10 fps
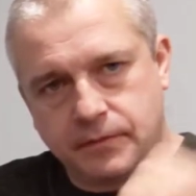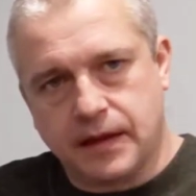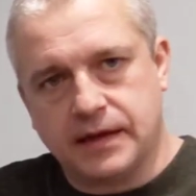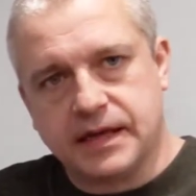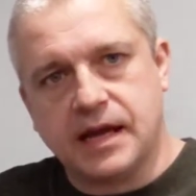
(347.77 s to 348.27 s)

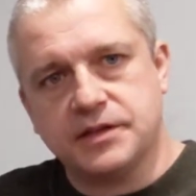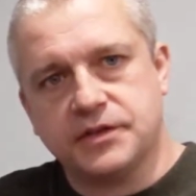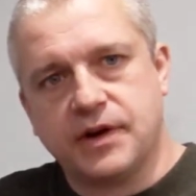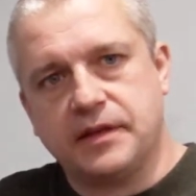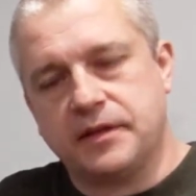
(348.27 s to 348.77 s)
At cask
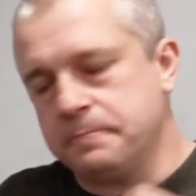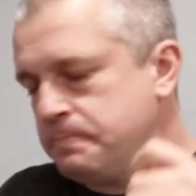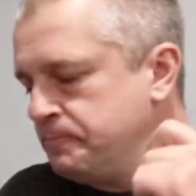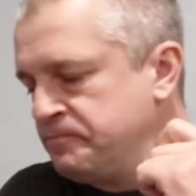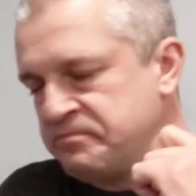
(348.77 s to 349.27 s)
strength,
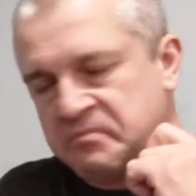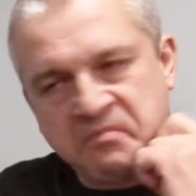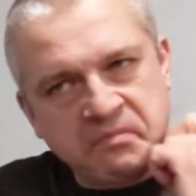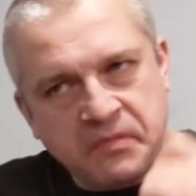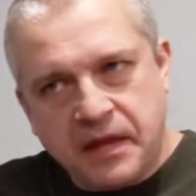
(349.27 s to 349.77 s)

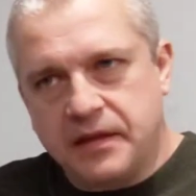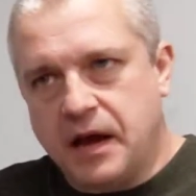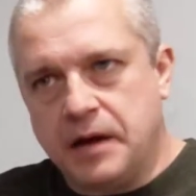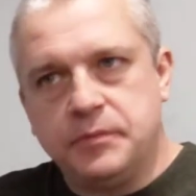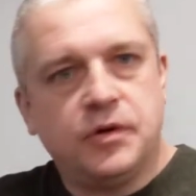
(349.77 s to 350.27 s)

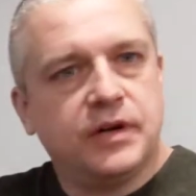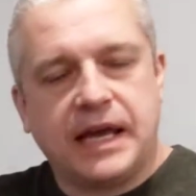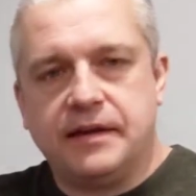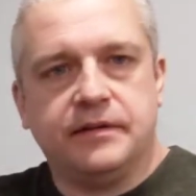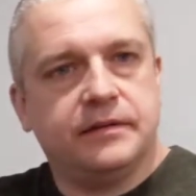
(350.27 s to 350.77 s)
I'm not
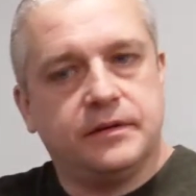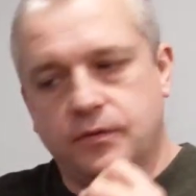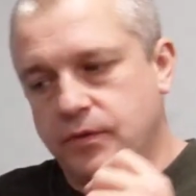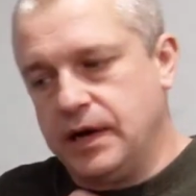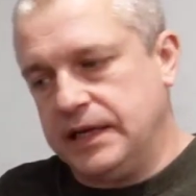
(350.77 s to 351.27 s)
getting
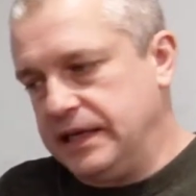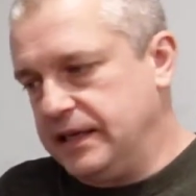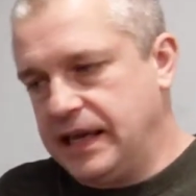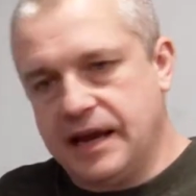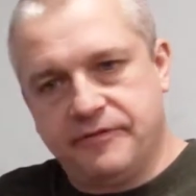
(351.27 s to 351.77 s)
what I need to
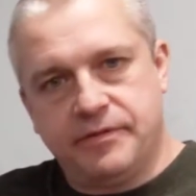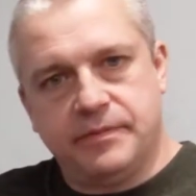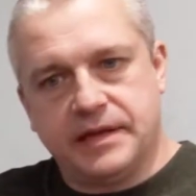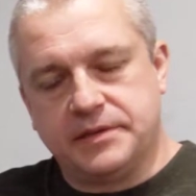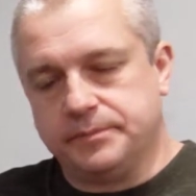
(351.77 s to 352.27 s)
get from
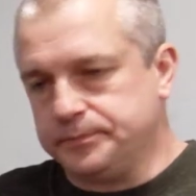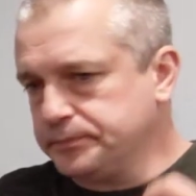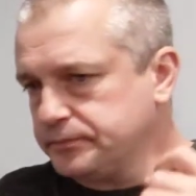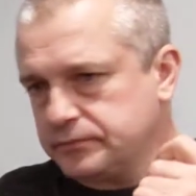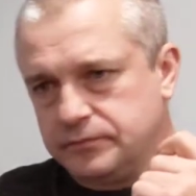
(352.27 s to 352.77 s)
this.
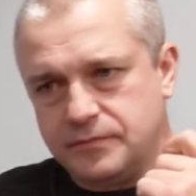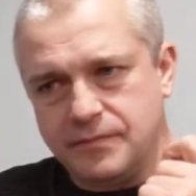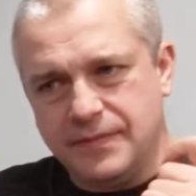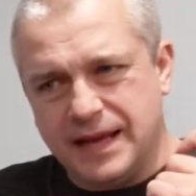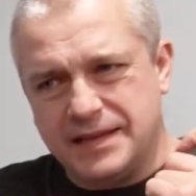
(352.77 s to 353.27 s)

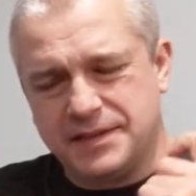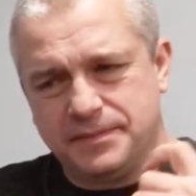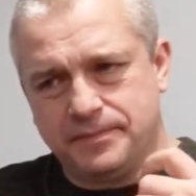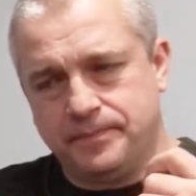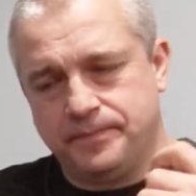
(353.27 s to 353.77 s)
It's
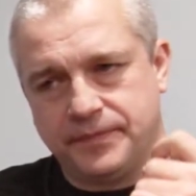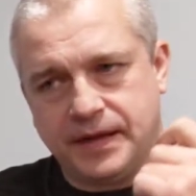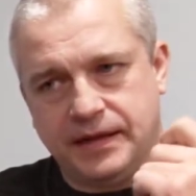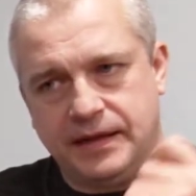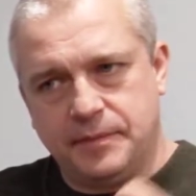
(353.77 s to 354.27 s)

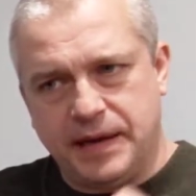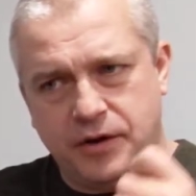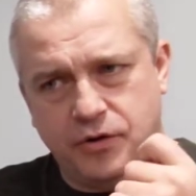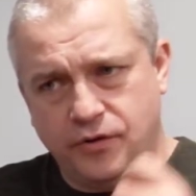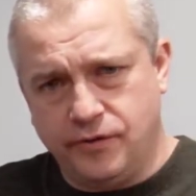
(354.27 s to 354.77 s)
a little bit
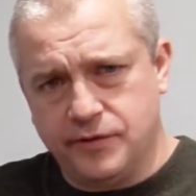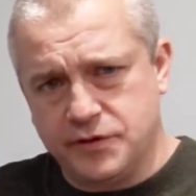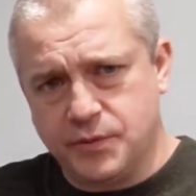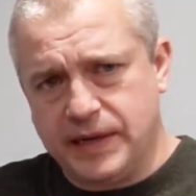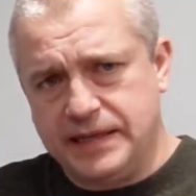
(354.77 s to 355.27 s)
over
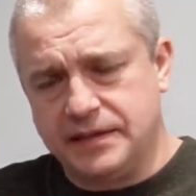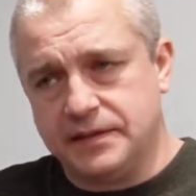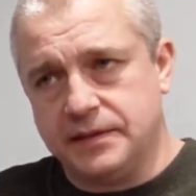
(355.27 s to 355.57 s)
sweet,